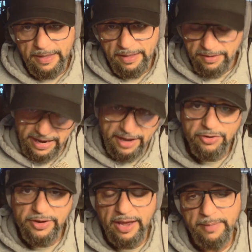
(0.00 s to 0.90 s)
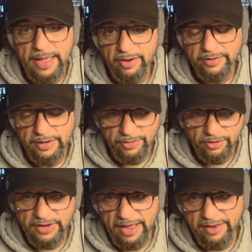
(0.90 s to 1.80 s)
Daniel came out, and
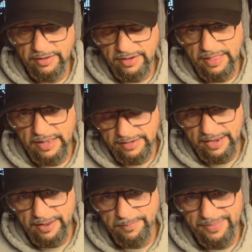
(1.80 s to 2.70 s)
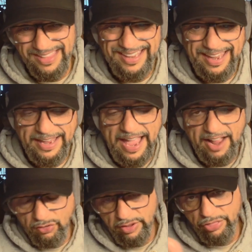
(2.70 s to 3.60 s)
those guys that did that to him, the king
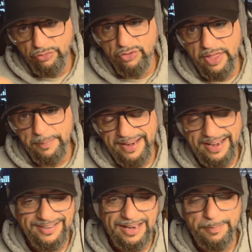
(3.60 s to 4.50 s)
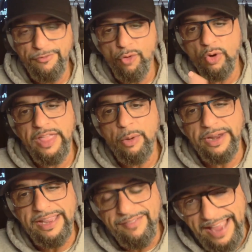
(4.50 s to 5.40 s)
actually threw them in. And it said before they were
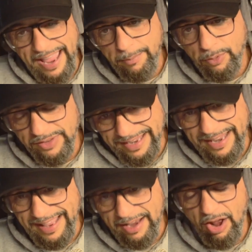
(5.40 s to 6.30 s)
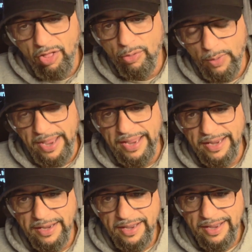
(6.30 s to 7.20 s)
even able to get in all the way,
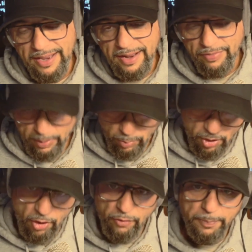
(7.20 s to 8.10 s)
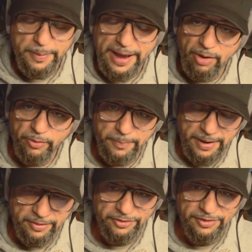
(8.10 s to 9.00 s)
they were overpowered by
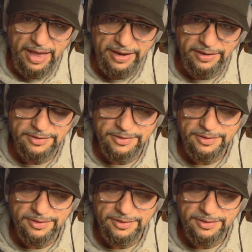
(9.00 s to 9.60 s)
those lions.